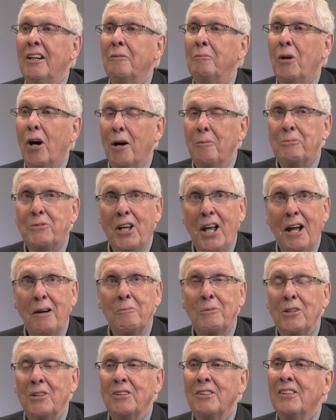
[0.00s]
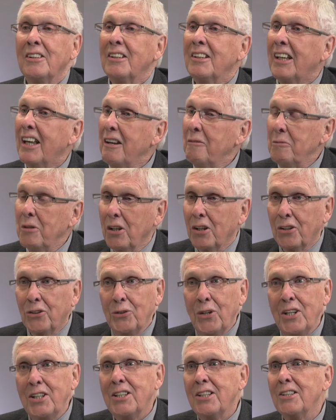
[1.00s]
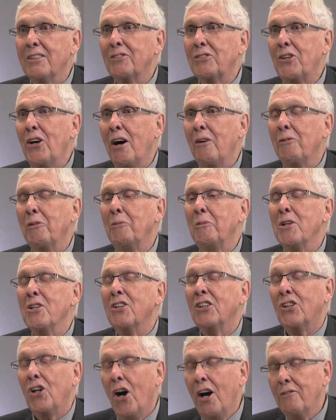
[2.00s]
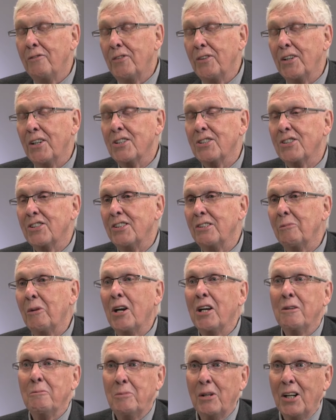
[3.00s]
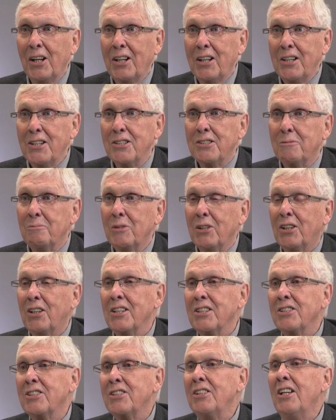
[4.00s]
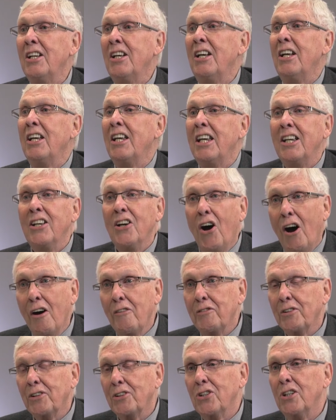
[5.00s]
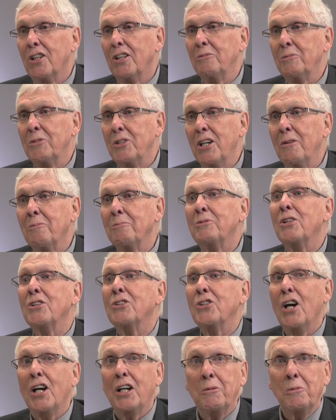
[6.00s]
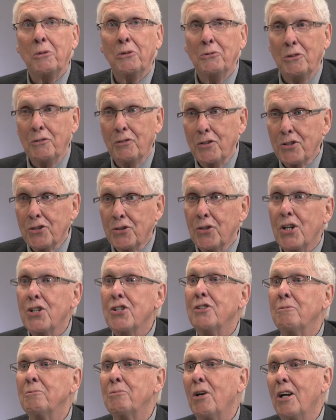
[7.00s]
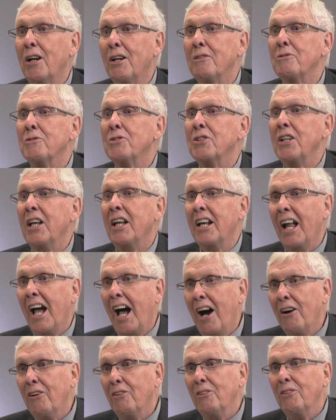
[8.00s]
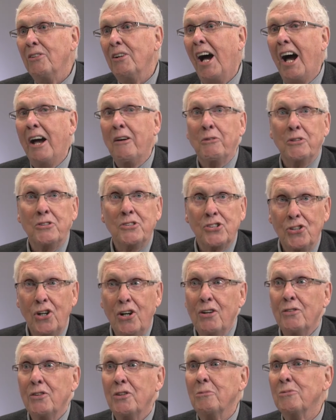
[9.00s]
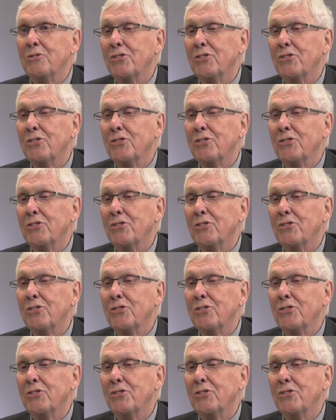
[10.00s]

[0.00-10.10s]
Bob Tamblin gave me a great deal of confidence in my abilities because he often called me up to talk about refrigeration problems and how I would solve them.